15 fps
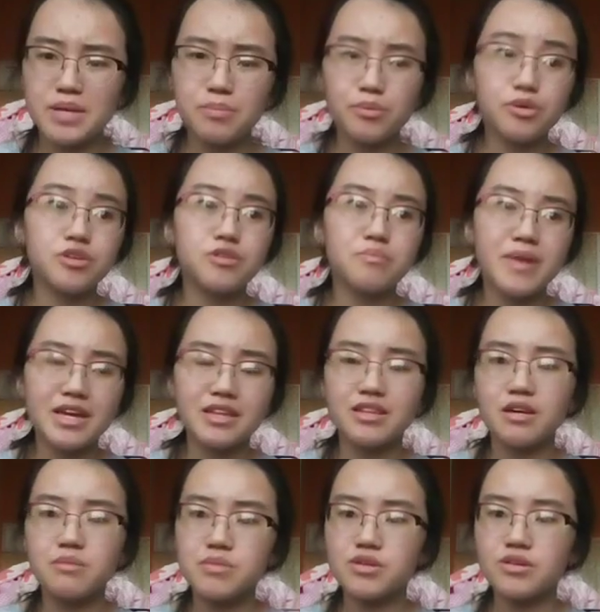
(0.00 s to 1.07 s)
people. You make
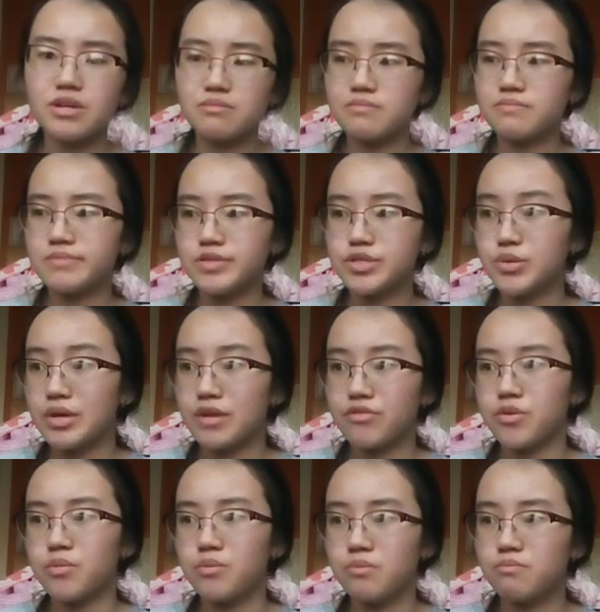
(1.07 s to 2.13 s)
them. You can do
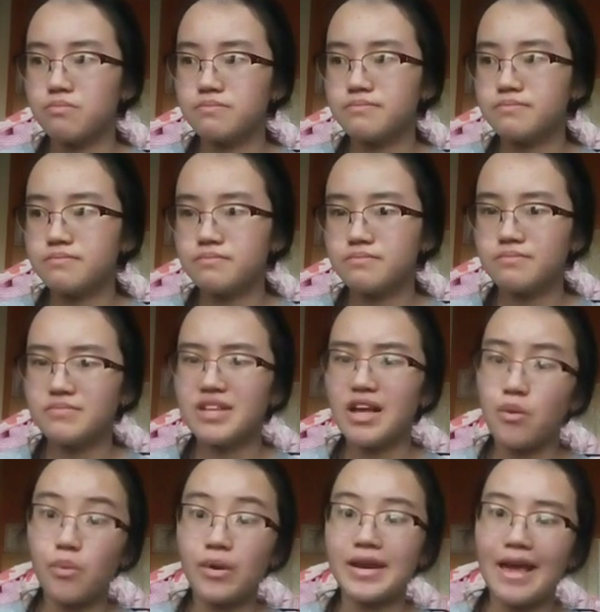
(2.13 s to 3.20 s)
whatever you,
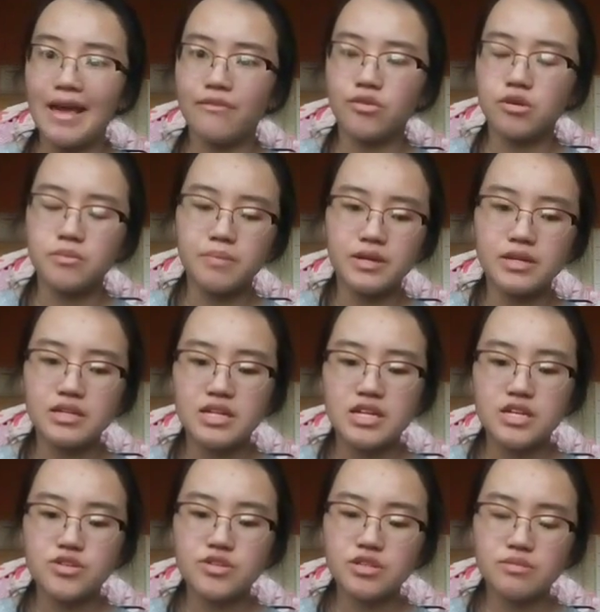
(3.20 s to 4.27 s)
not whatever, but
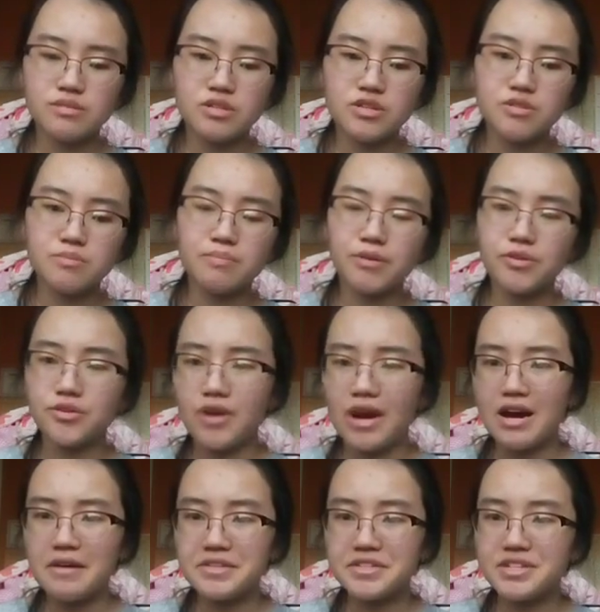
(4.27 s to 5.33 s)
you build their
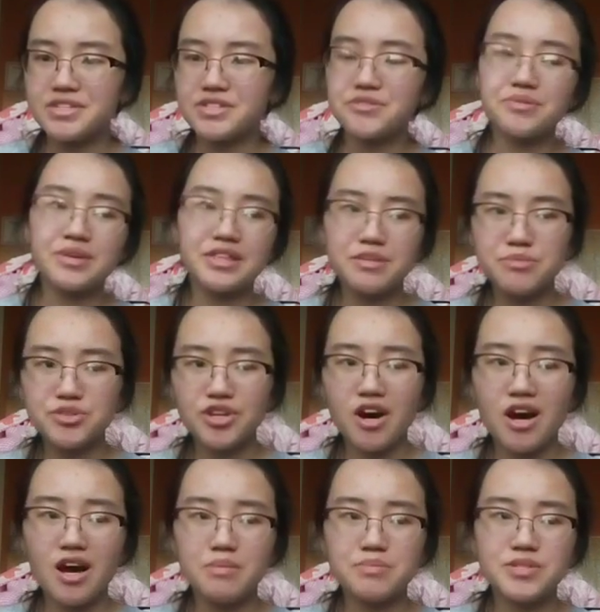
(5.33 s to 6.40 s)
houses. You get them
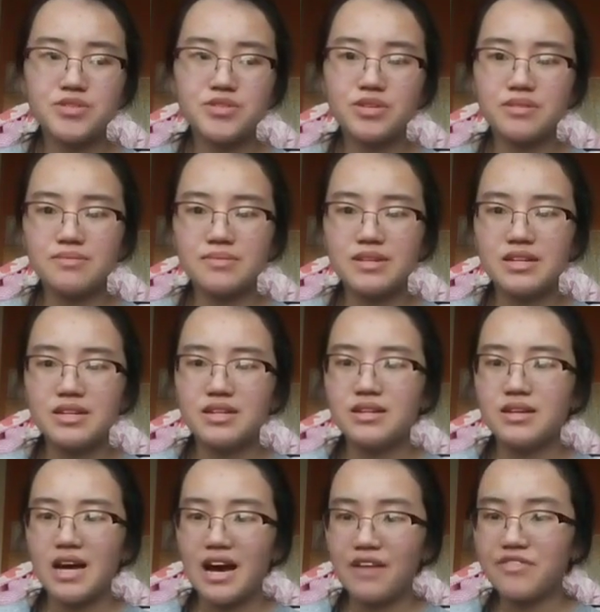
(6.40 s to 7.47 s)
jobs. You can
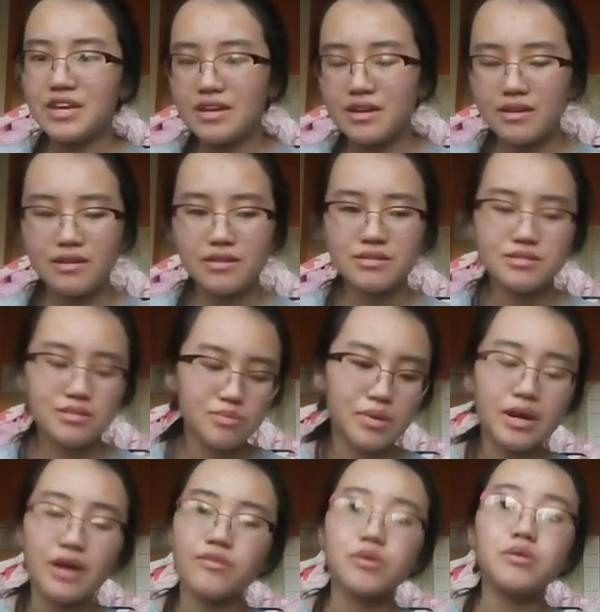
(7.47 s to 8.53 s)
have kids and
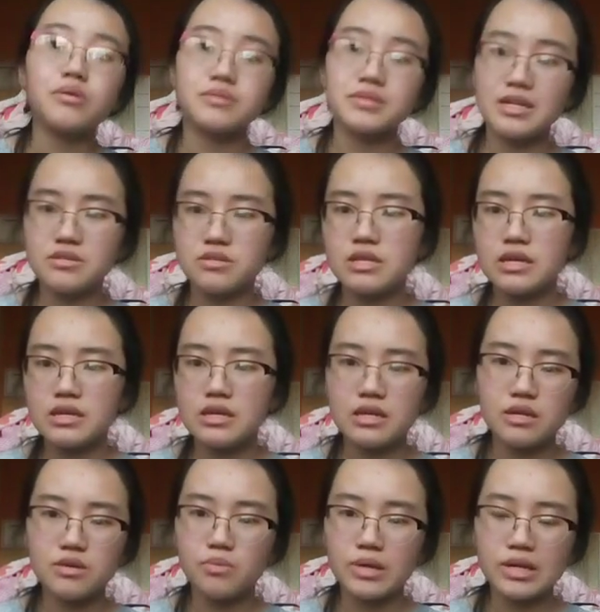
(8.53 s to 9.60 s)
whatever. It sounds
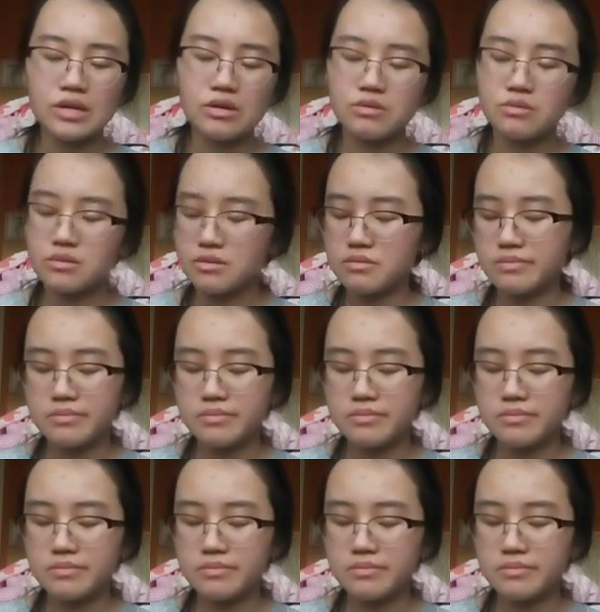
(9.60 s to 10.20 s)
geeky, weird,